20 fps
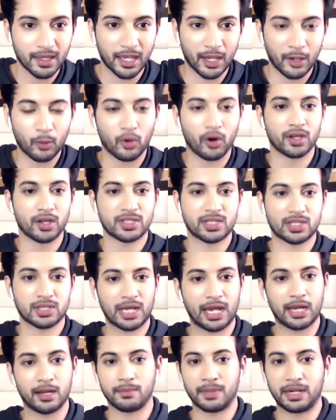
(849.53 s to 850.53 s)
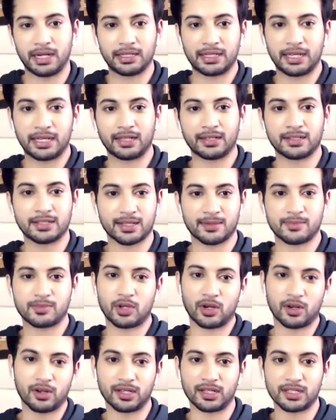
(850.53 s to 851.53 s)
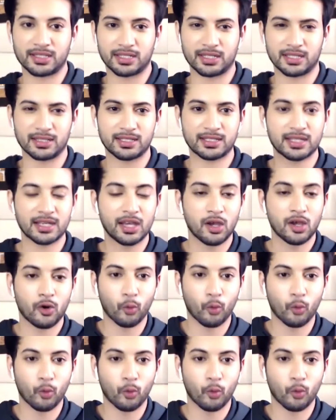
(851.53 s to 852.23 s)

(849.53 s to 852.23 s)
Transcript: It was to kind of maintain some sort of distance,